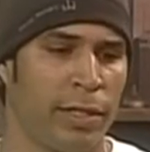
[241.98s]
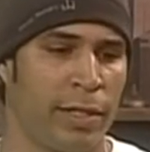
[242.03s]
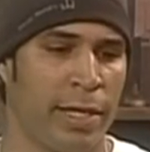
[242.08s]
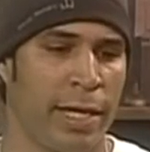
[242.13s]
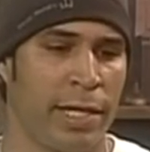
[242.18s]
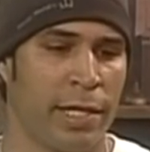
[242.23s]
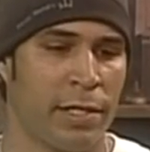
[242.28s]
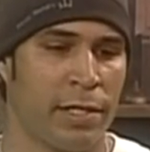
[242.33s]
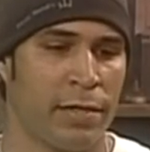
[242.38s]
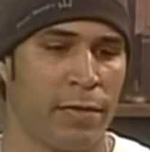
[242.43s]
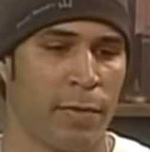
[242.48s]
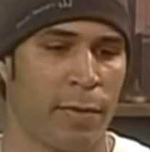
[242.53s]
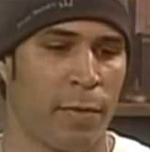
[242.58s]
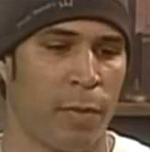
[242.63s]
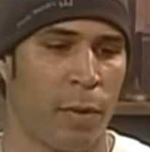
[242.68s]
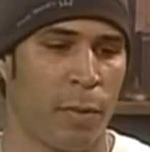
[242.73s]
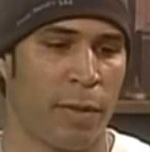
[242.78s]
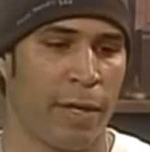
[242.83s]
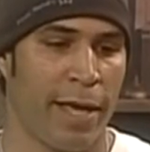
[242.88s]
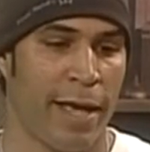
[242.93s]
in the industry,
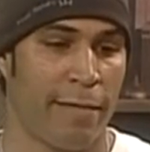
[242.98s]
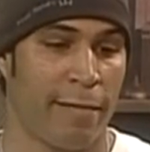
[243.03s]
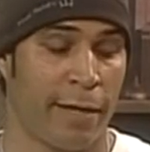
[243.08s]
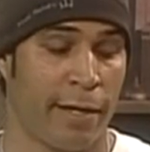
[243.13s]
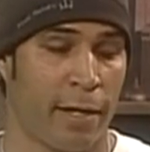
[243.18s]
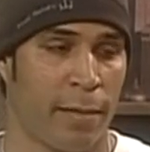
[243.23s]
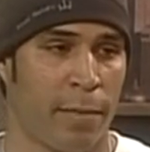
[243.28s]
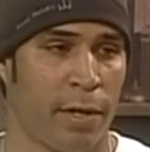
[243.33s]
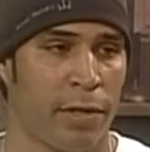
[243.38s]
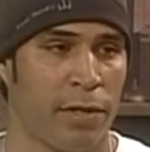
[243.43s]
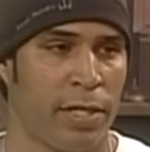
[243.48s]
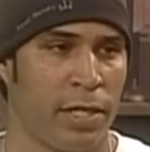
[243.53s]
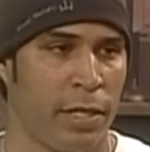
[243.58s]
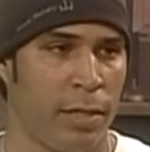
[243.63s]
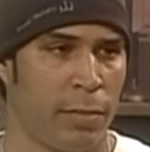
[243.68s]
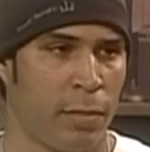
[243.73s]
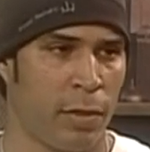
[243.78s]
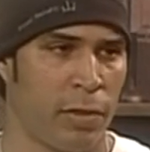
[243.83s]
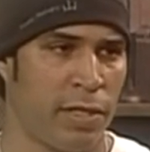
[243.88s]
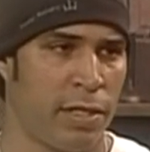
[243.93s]
when we have like a
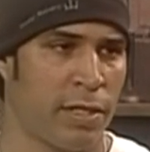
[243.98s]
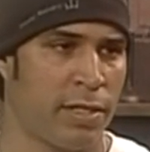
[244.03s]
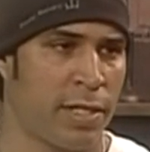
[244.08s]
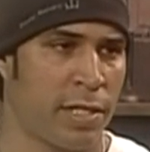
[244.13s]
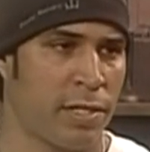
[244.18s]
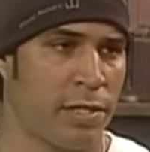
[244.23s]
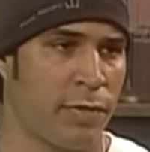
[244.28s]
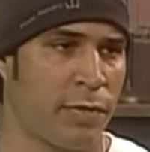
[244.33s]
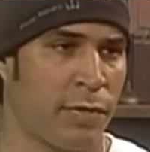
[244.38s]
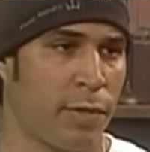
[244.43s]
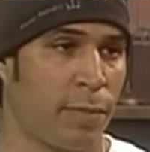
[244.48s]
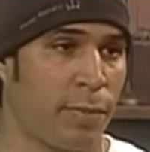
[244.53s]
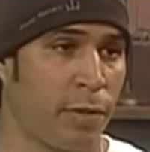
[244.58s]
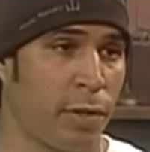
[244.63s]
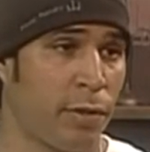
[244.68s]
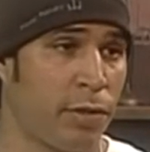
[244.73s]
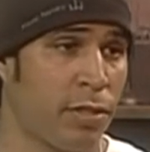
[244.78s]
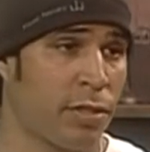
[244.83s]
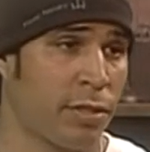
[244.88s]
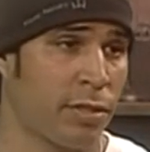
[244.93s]
multi-sensory
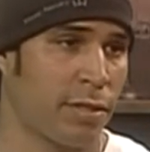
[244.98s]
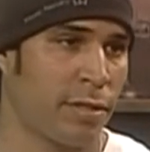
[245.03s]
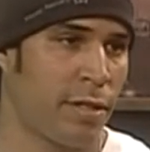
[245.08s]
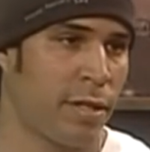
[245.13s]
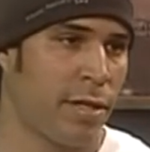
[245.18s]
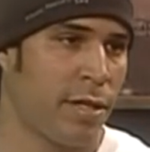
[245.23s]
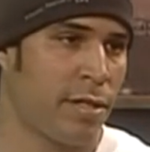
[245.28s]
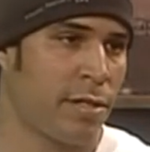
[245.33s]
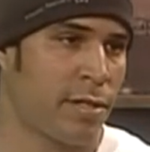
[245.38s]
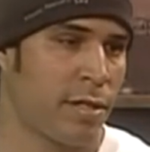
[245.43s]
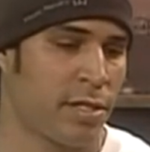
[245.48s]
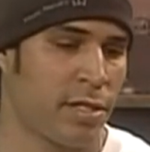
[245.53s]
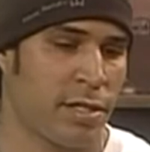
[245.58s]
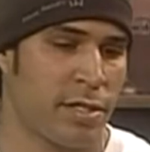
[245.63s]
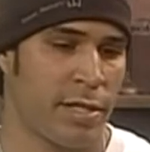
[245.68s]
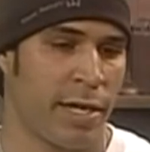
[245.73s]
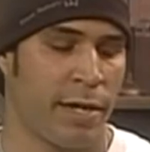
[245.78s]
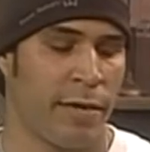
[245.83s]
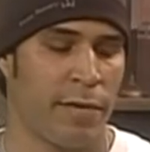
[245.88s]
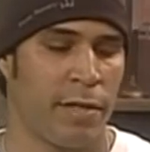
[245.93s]
approach, such
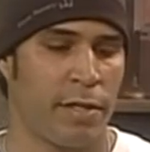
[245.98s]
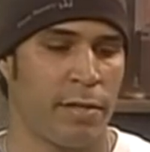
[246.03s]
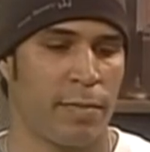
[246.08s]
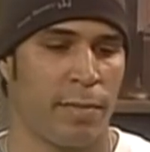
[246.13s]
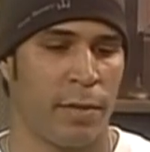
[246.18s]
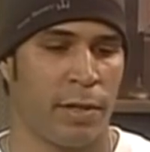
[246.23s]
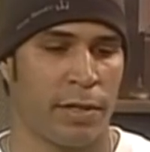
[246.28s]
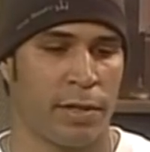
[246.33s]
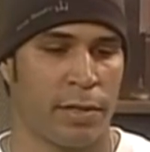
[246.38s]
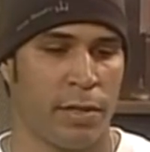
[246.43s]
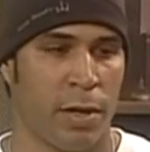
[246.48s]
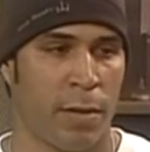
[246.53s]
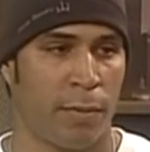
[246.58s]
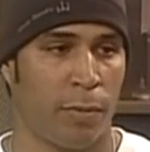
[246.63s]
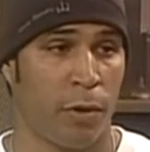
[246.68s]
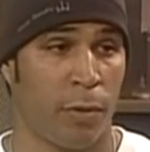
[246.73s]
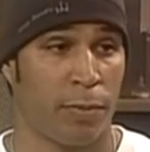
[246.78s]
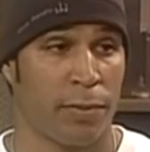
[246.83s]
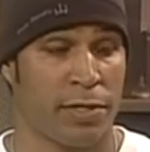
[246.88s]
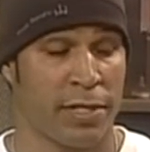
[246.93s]
as Irene's book, is
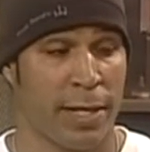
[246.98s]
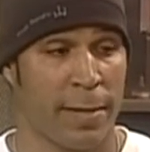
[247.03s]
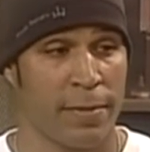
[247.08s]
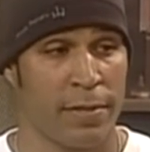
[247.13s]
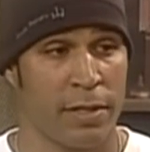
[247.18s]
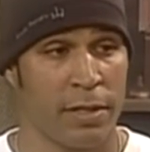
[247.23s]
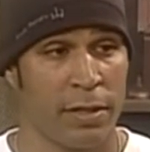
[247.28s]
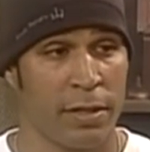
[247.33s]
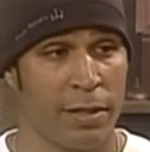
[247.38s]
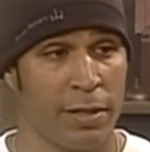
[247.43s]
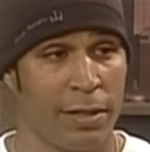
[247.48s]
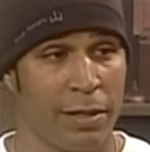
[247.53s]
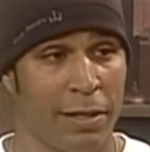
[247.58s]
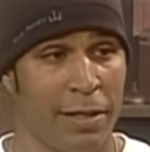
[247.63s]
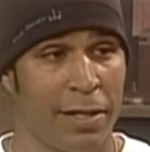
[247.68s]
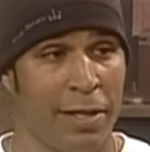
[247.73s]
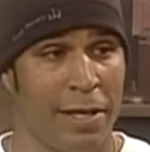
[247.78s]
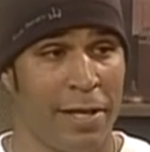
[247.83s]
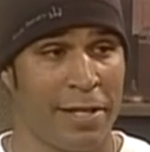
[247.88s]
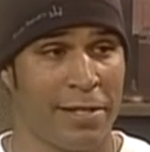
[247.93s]
called proprioception,
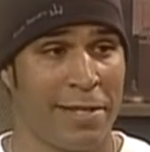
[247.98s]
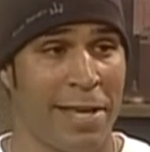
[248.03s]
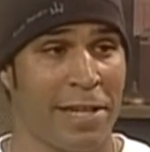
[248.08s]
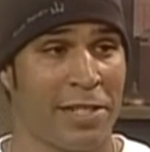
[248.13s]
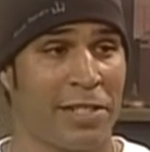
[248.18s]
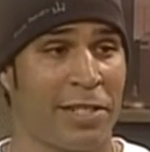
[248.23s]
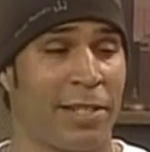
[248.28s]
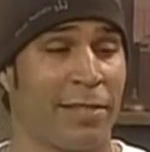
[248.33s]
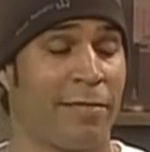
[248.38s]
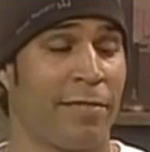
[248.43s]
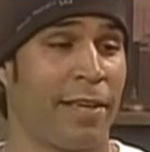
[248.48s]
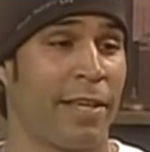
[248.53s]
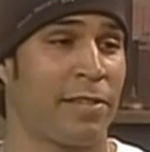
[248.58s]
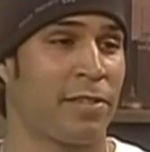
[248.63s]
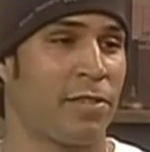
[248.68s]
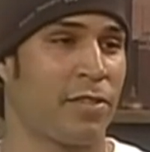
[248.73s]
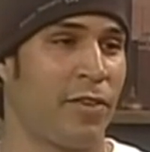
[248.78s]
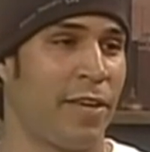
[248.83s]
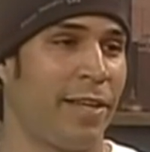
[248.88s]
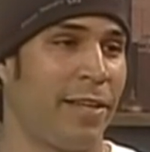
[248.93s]
and it's actually
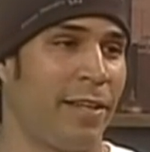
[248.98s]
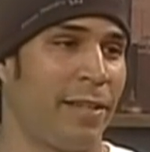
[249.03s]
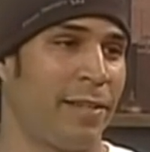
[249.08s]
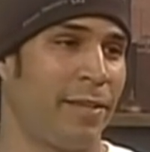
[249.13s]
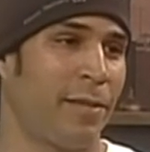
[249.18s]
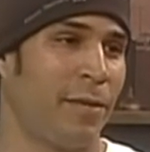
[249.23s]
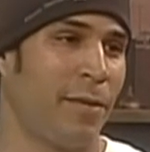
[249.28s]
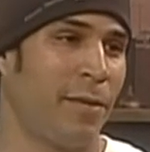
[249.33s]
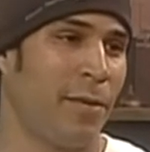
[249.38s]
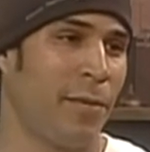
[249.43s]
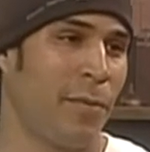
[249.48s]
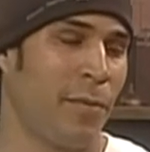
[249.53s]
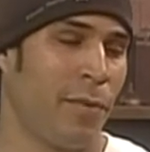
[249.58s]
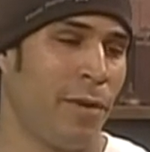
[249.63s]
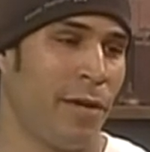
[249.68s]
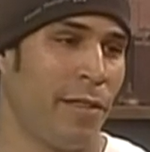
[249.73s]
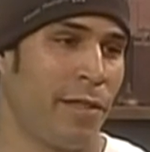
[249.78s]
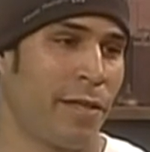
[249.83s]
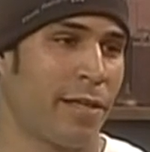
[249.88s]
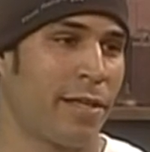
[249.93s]
advanced training,
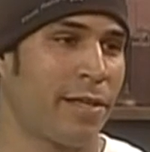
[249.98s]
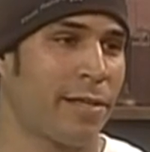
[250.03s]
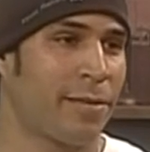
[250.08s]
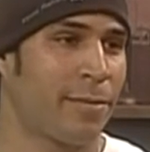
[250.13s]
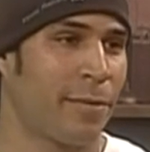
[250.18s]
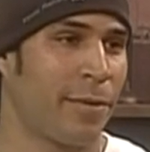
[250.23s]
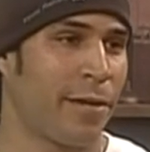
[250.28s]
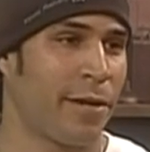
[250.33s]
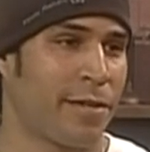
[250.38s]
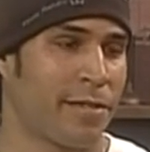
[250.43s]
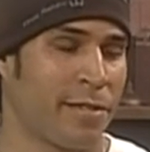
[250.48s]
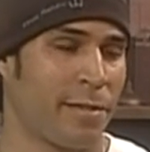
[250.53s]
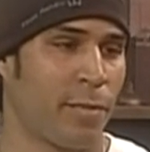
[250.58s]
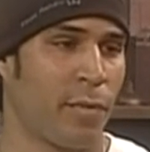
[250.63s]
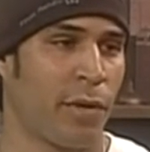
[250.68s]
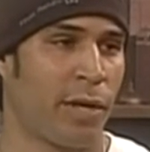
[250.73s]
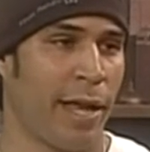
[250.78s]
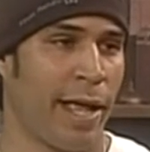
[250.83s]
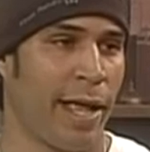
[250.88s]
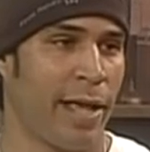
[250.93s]
where
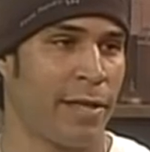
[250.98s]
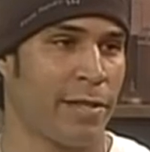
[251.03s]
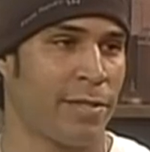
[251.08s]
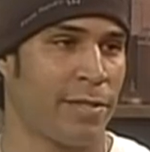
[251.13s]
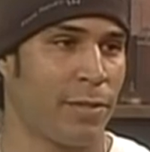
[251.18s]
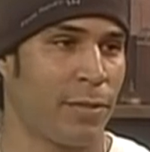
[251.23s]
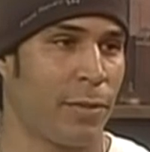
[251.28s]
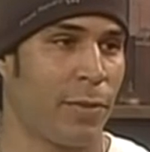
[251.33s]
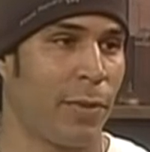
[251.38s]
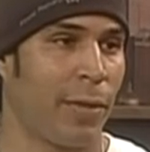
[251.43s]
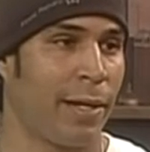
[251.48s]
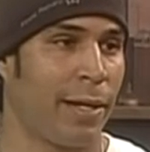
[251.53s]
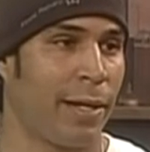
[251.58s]
someone has to